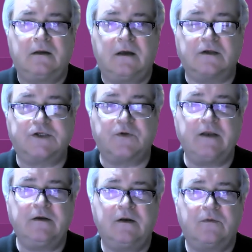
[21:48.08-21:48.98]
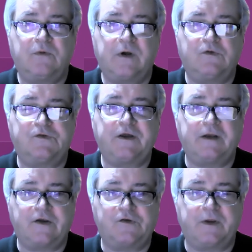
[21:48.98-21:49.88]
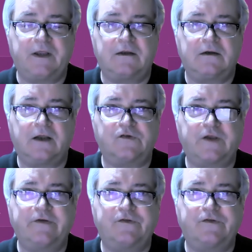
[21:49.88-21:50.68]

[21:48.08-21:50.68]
Until then, we will see you next week, and stay